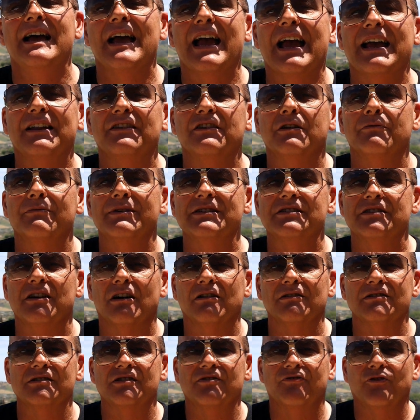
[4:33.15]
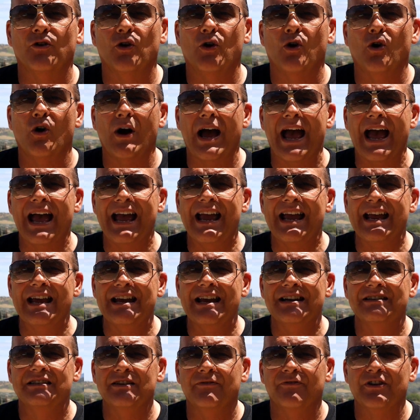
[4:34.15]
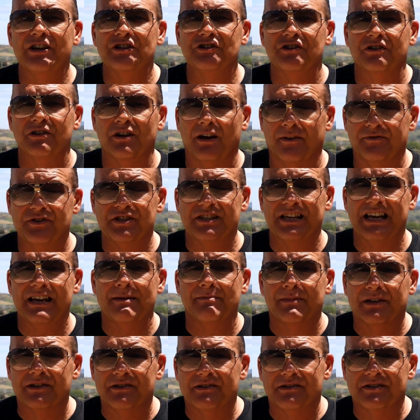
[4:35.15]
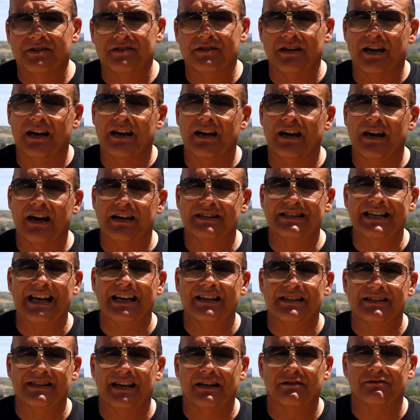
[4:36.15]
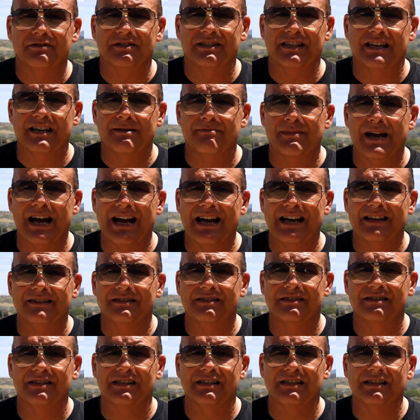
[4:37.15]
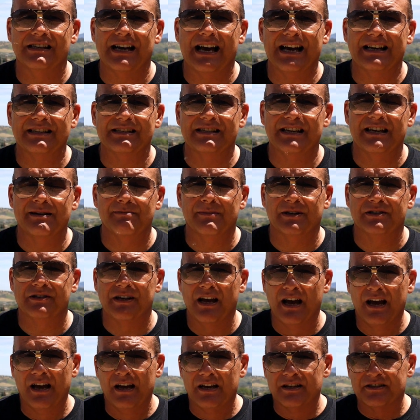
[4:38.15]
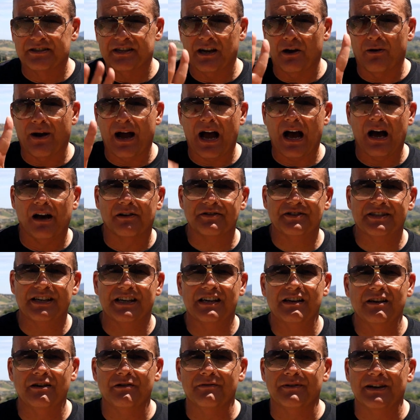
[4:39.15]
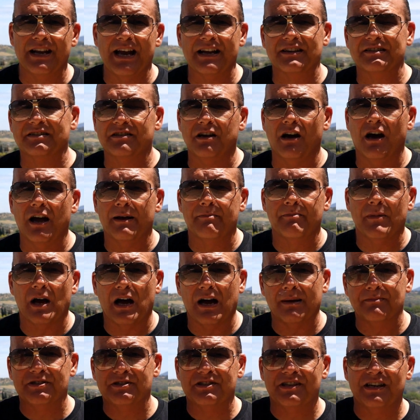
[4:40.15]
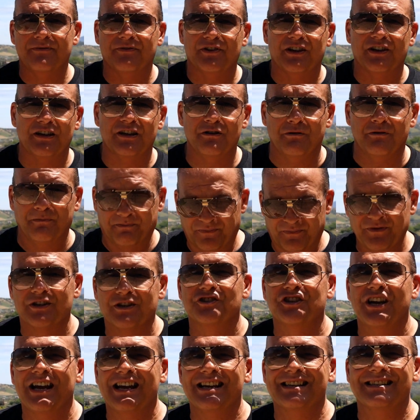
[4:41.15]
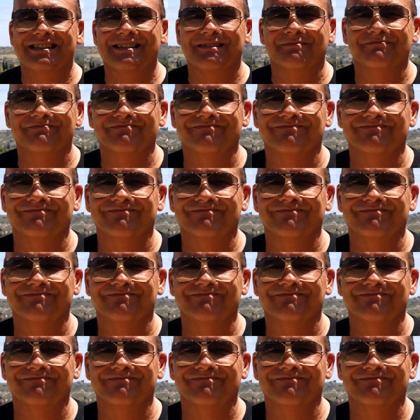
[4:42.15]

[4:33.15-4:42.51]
in the results for a division of Siemens, a telesales team at Siemens. So I'll see you next time. I'm Steve Q. Cheers.